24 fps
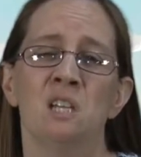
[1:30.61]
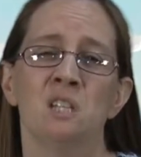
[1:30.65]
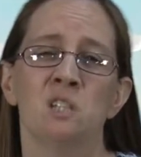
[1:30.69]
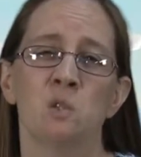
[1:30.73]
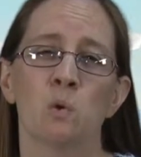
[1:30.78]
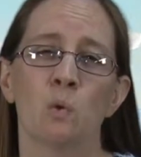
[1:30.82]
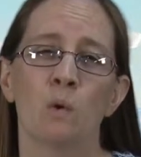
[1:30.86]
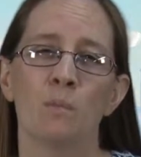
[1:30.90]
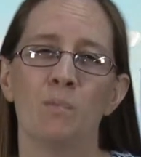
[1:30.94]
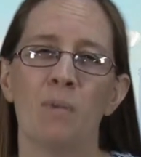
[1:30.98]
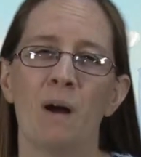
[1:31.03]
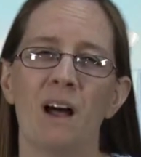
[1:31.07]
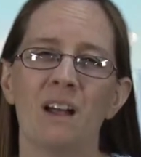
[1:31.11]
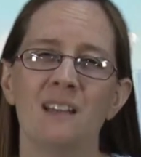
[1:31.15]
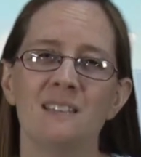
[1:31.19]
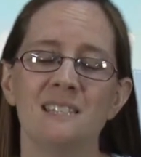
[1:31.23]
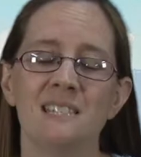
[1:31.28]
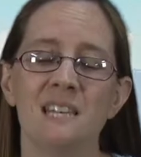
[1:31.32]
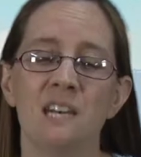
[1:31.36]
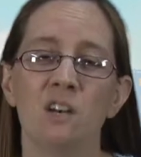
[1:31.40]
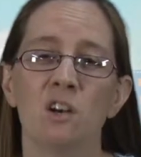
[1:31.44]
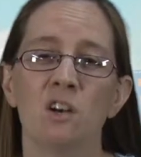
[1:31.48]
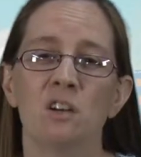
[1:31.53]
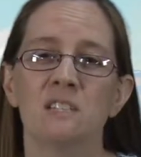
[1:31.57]
So we're
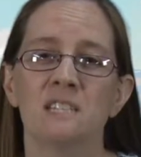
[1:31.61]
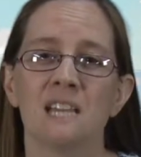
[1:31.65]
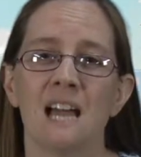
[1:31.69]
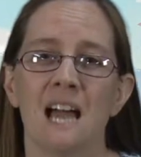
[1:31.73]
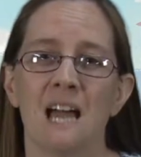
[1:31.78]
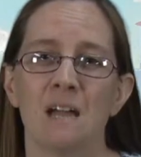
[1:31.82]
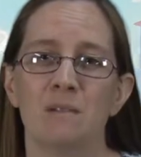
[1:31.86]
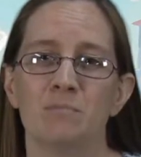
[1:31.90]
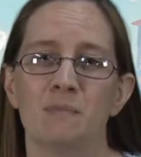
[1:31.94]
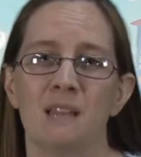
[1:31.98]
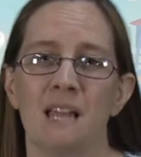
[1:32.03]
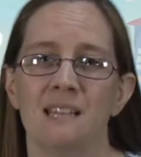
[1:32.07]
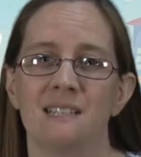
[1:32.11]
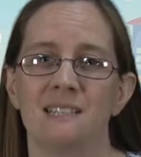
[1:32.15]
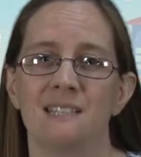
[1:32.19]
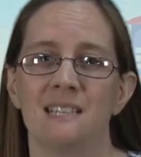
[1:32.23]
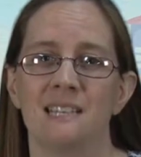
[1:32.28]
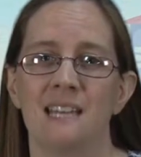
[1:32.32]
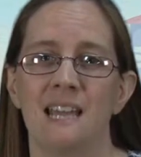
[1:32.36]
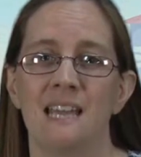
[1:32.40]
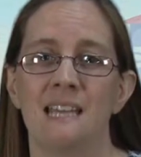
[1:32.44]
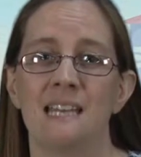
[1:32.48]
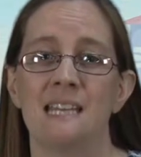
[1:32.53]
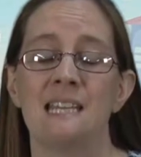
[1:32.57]
pausing in our timeline
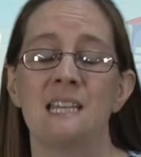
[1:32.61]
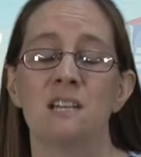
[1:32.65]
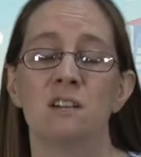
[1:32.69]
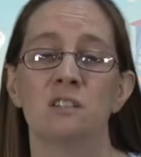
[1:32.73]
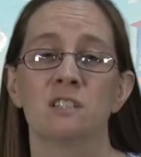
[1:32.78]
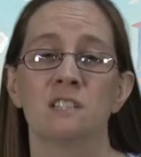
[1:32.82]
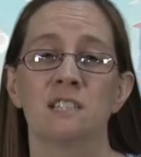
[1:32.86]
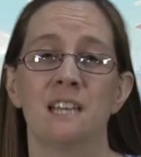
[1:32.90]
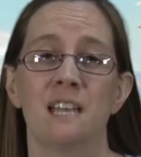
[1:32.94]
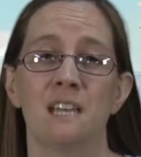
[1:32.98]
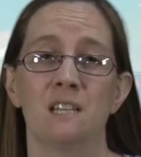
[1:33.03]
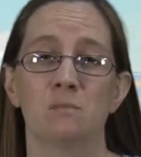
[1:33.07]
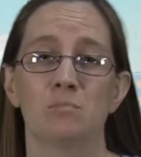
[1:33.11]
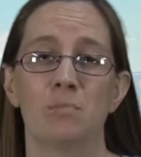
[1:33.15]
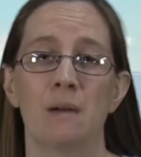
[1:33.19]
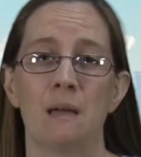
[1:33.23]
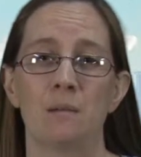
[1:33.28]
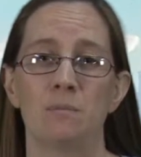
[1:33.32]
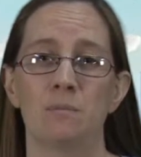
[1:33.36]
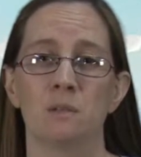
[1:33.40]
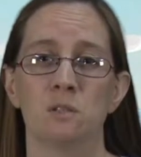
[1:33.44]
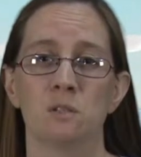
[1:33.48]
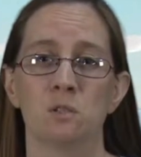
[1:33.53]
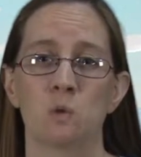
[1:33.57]
today to hear today's
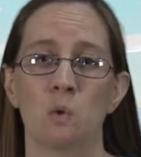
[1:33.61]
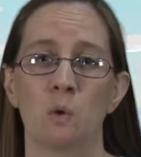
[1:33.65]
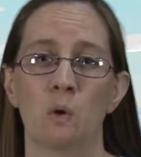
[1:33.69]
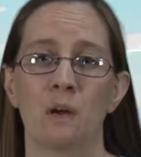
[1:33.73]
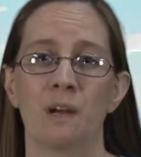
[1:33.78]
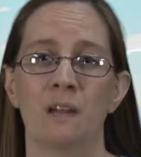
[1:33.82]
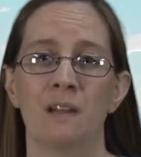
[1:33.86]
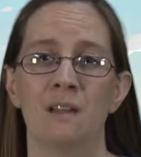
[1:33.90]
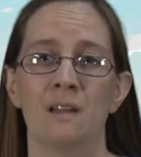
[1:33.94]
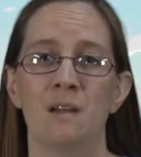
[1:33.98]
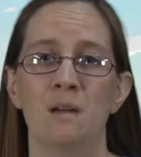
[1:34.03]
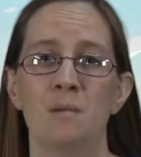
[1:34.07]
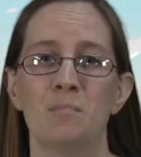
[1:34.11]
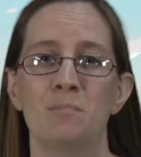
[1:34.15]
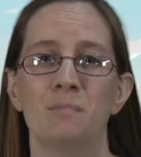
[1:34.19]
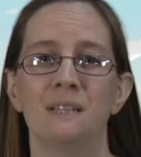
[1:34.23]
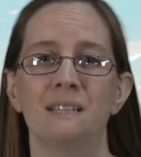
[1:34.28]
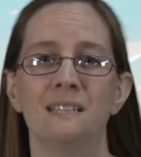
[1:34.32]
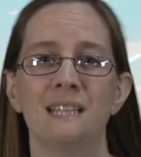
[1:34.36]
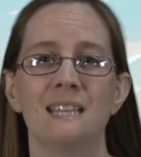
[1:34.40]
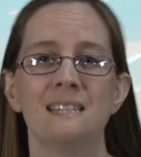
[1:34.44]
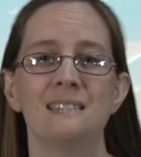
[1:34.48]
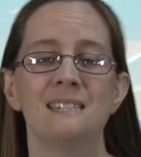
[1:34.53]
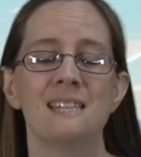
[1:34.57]
Bible story,
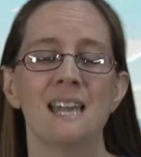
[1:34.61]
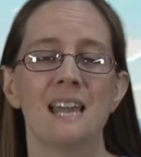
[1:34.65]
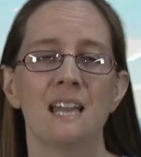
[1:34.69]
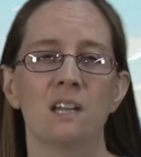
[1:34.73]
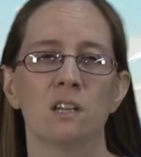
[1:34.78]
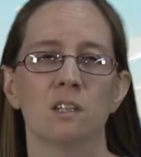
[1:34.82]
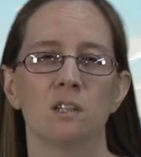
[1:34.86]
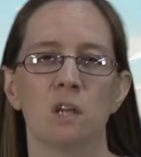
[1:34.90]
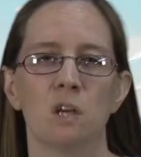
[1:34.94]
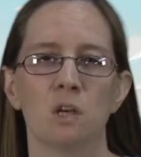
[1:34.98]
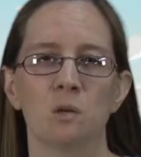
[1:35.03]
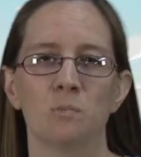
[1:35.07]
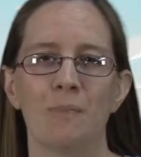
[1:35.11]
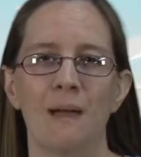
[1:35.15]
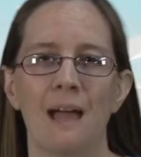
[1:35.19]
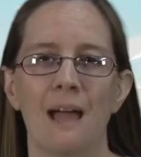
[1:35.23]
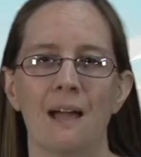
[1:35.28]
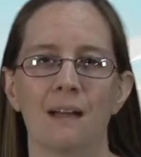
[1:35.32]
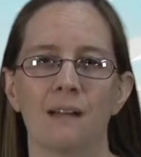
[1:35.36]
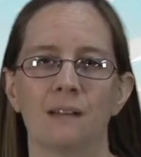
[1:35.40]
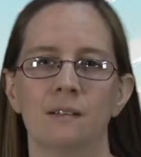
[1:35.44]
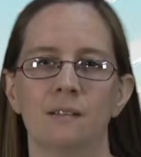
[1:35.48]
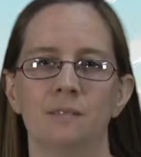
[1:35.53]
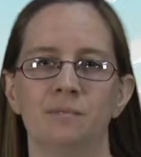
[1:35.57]
but let's take a look
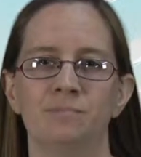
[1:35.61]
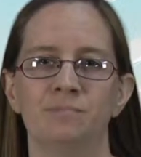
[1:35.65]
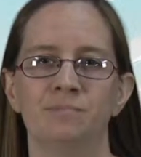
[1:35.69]
back.